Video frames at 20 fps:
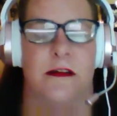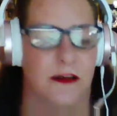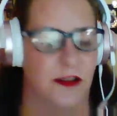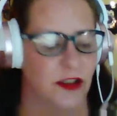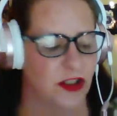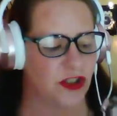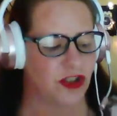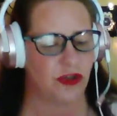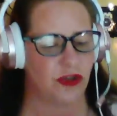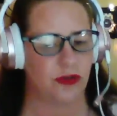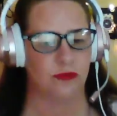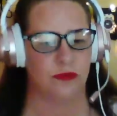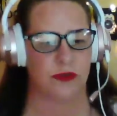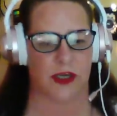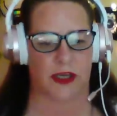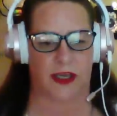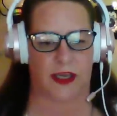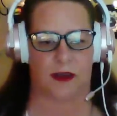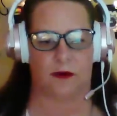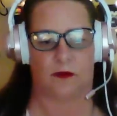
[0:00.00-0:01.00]
Shoot,
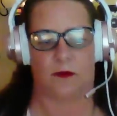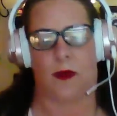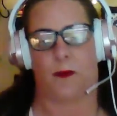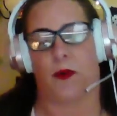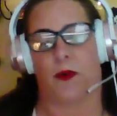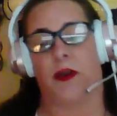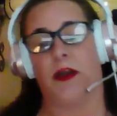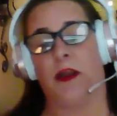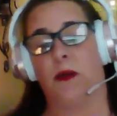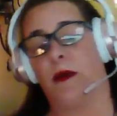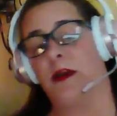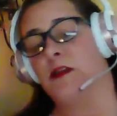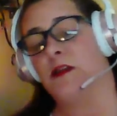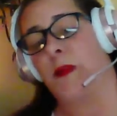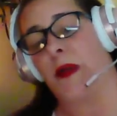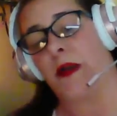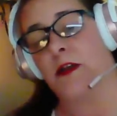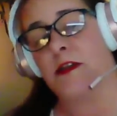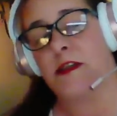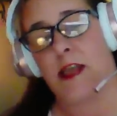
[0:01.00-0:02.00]
I can't remember. Anyways,
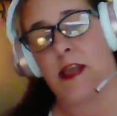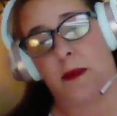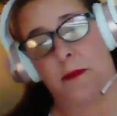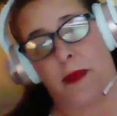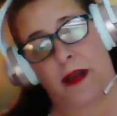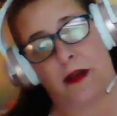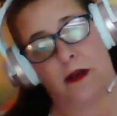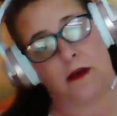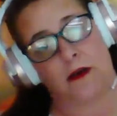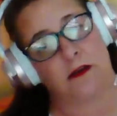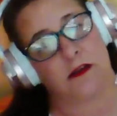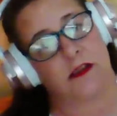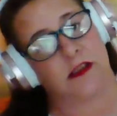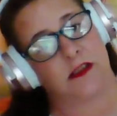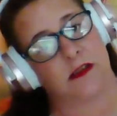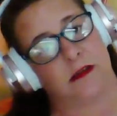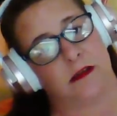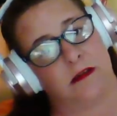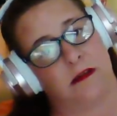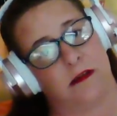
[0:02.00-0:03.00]
Berenstain
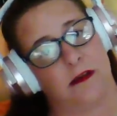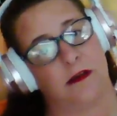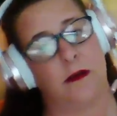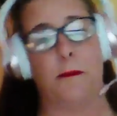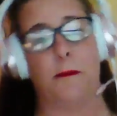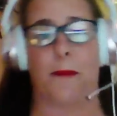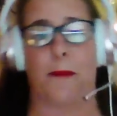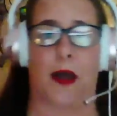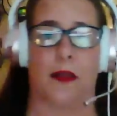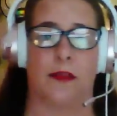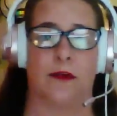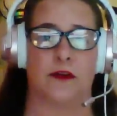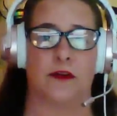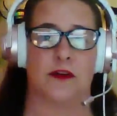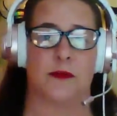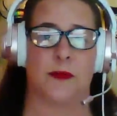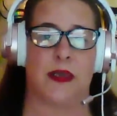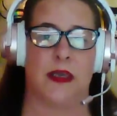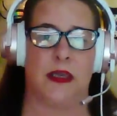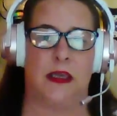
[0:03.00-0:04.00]
Bears
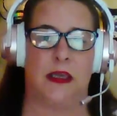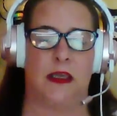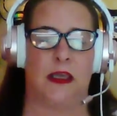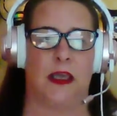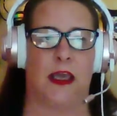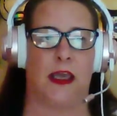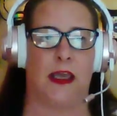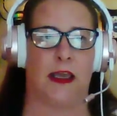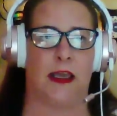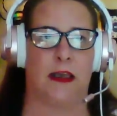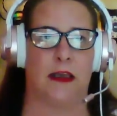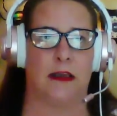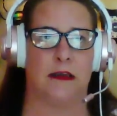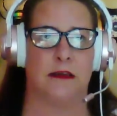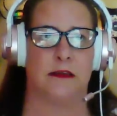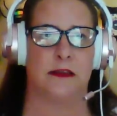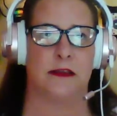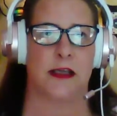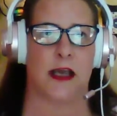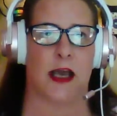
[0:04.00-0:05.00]
bothers me,
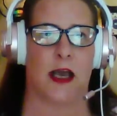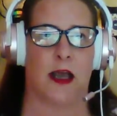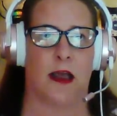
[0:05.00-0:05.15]
and